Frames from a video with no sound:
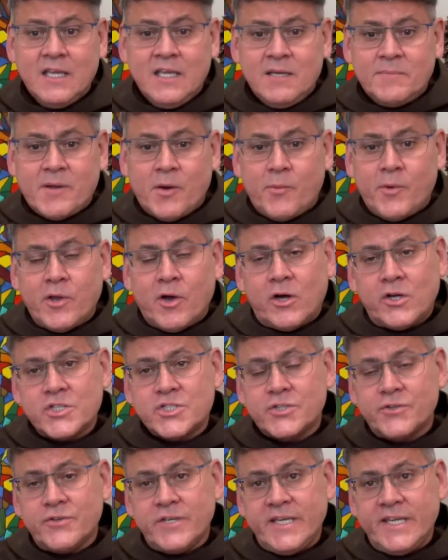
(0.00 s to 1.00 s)
But we
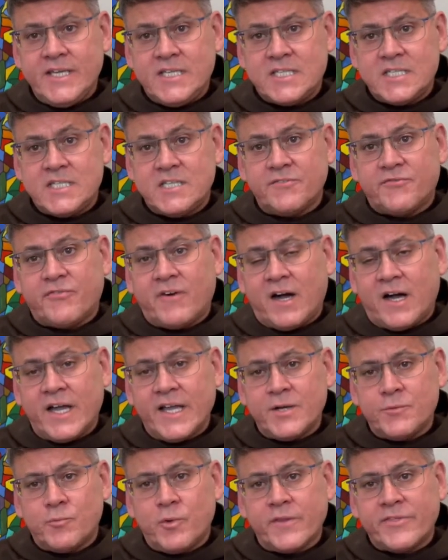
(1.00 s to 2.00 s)
also need to
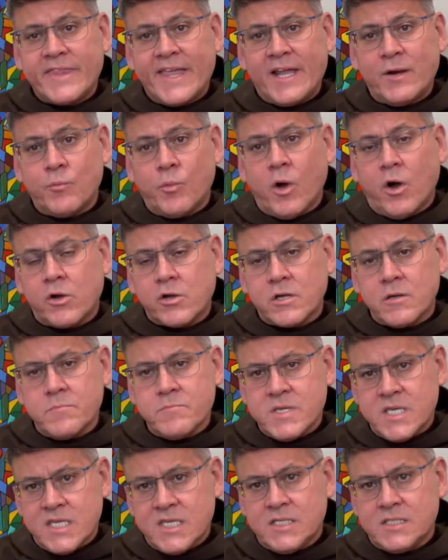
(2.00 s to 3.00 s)
define what that welcome
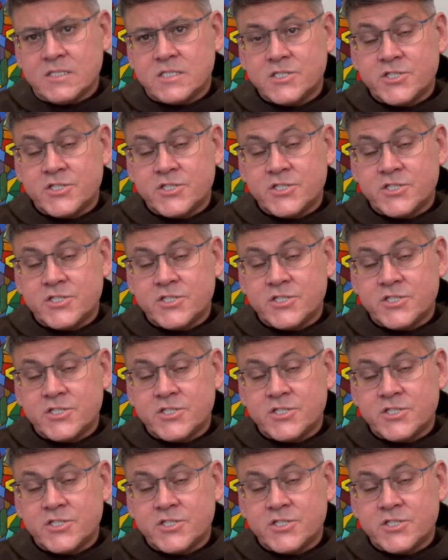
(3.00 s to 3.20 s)
means